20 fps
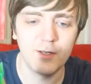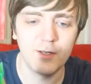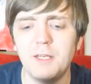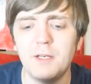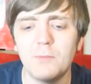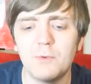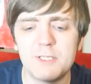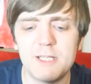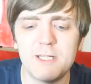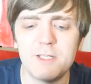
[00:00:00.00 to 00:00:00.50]

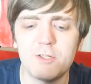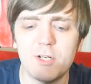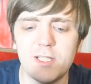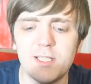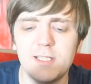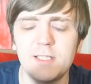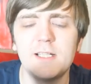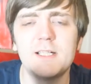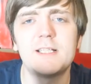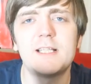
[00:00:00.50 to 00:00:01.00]
think what's
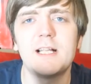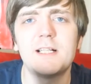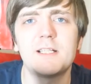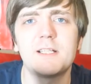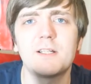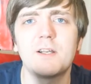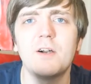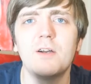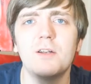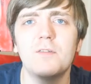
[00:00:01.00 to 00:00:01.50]
interesting is
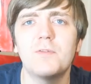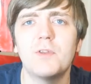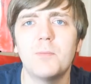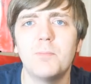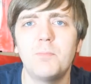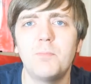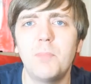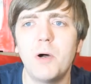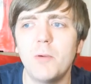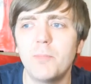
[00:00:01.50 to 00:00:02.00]
there's kind of
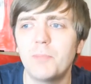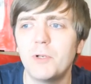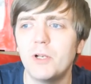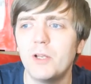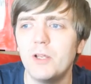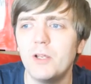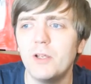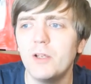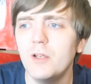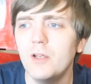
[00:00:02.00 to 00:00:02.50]
the
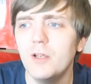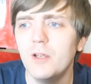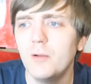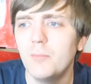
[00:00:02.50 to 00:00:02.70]
popular